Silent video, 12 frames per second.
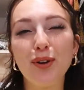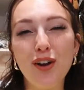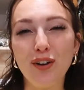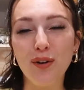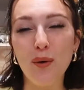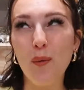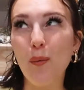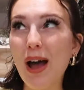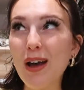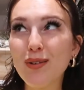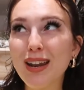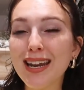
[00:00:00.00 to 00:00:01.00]
Brooke,
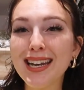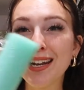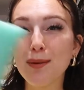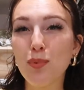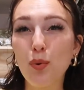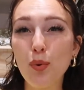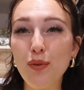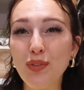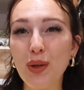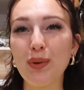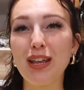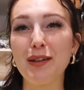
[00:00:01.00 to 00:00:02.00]
why would I need a pool
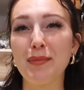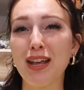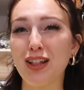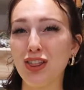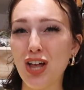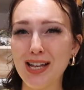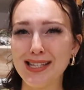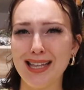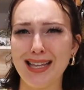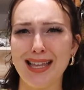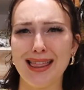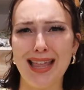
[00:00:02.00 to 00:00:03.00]
floaty in my
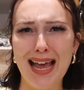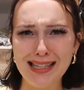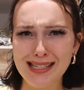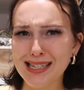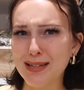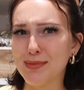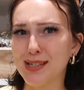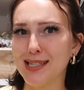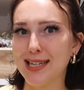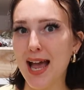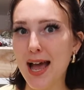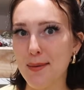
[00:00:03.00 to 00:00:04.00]
closet? Like, that seems
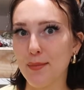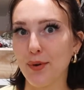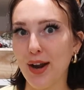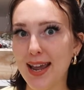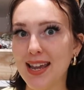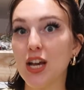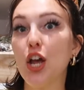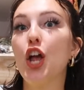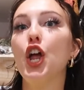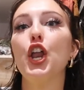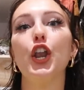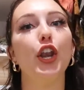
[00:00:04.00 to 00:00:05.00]
dumb, right?
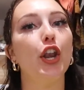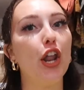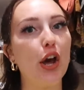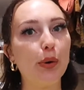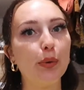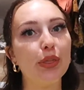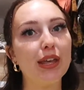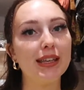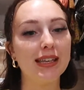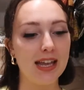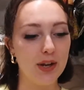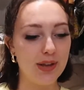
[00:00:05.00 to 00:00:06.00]
No,
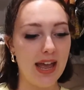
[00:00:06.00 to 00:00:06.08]
think again.